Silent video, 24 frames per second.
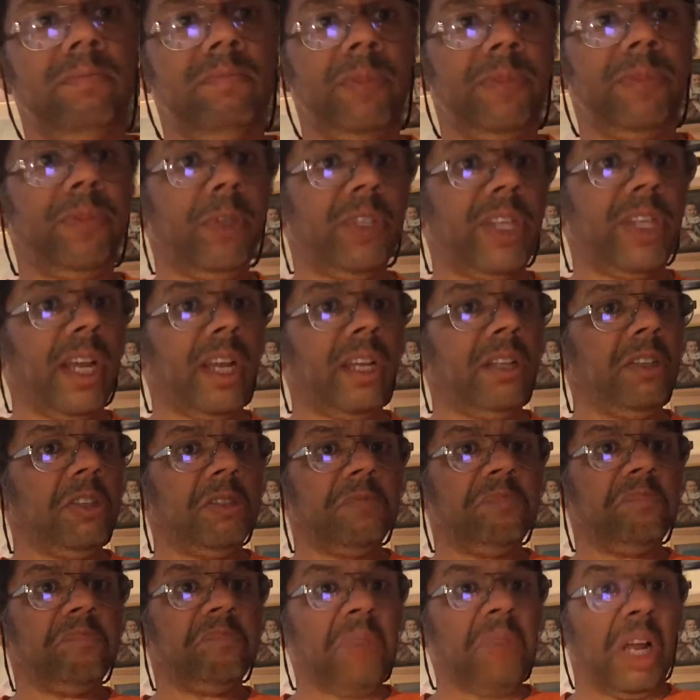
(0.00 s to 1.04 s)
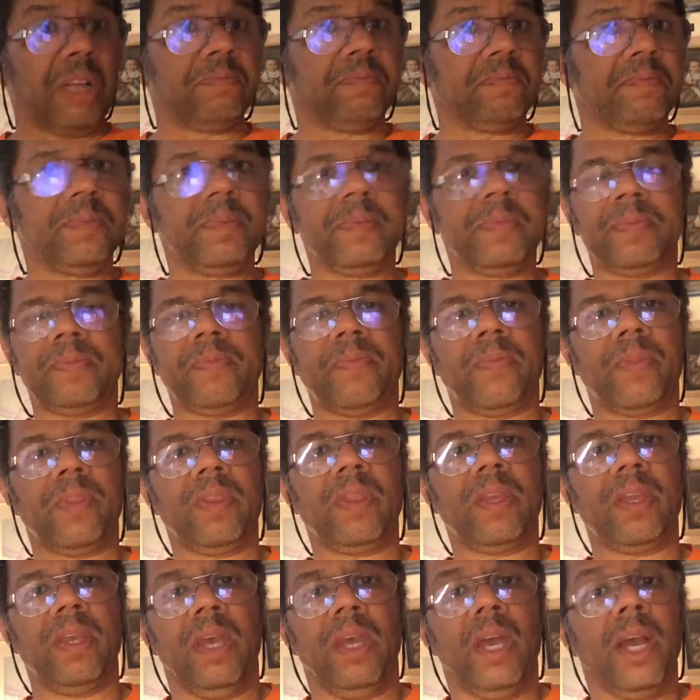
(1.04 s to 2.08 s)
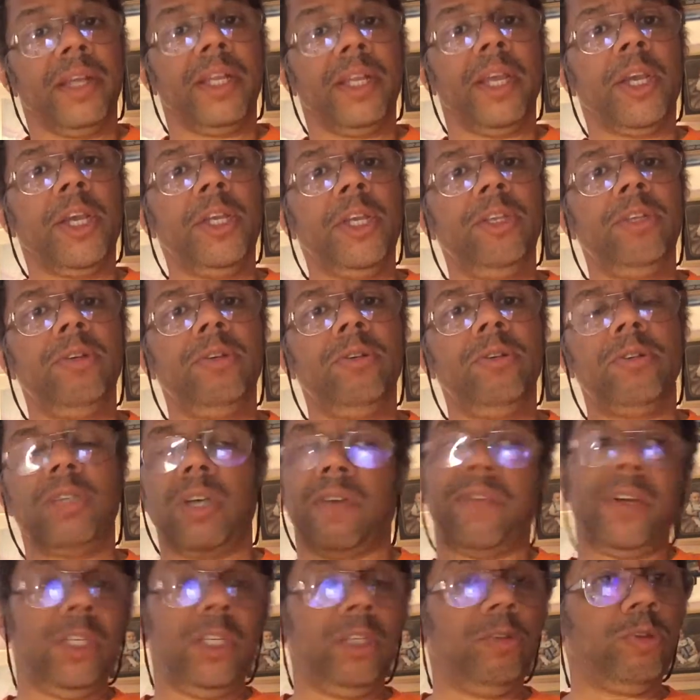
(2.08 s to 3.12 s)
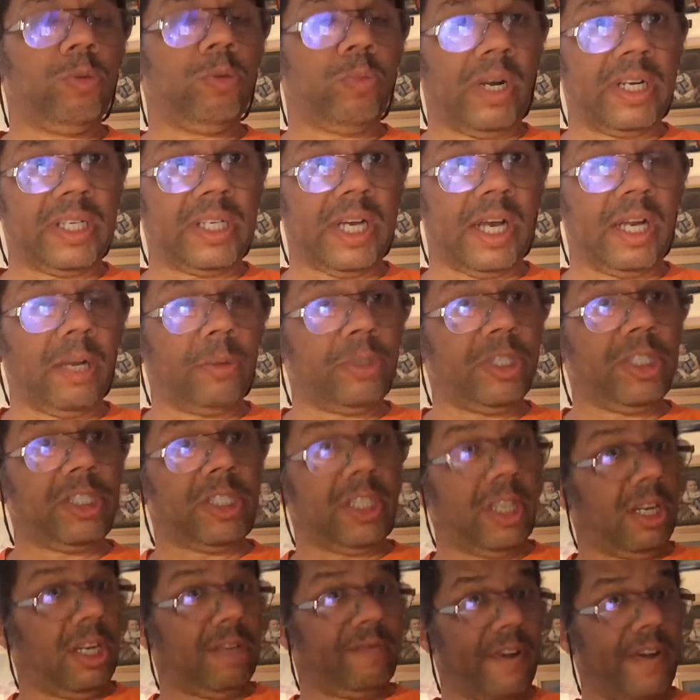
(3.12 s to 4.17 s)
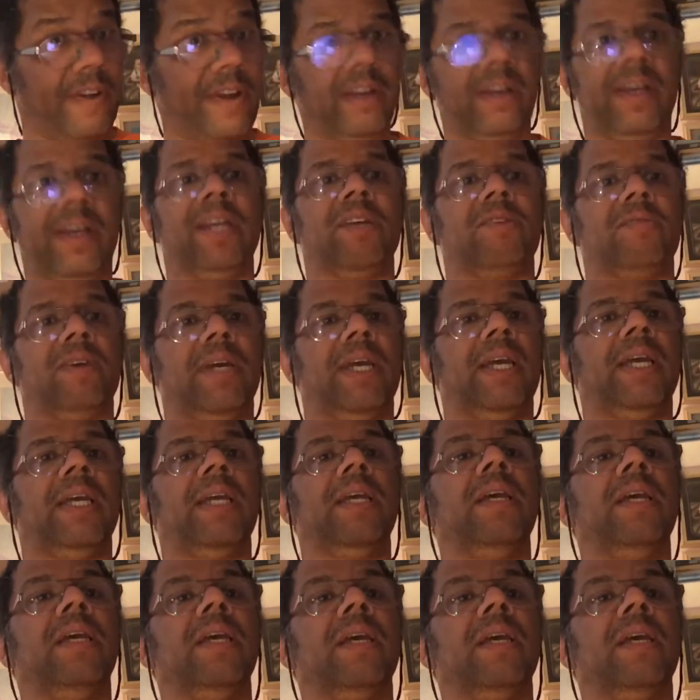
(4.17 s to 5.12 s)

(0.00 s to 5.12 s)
A few seconds, done. Now you can use, I've only used one colour, which is a very light grey.